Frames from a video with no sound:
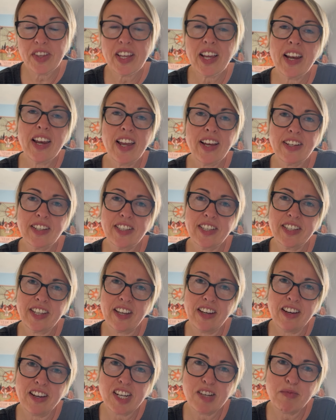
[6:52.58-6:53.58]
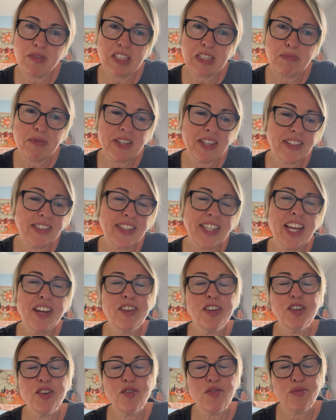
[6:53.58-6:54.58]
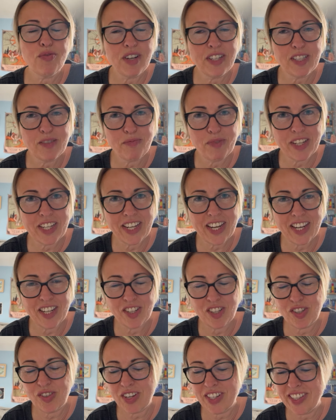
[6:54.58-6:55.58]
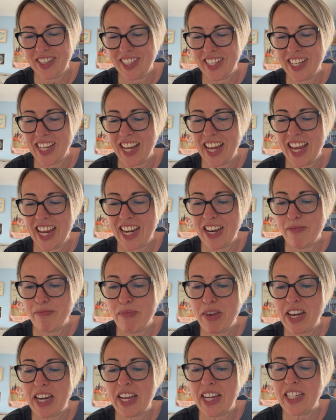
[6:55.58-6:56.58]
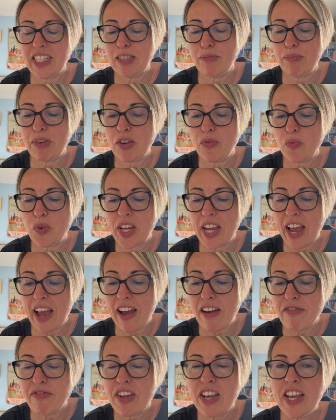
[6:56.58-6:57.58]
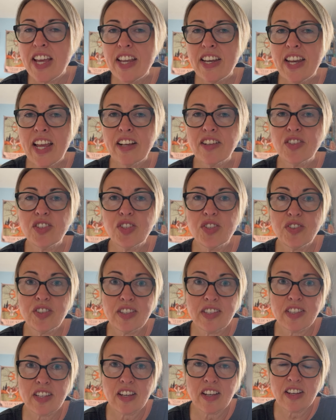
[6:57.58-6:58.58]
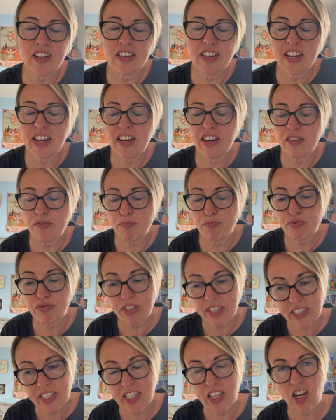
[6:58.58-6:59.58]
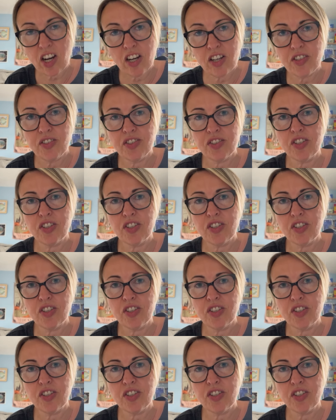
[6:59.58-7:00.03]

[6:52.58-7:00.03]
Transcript: the galactic alignments because they're incredibly interesting in a minute. But we have next to the sun in a pretty close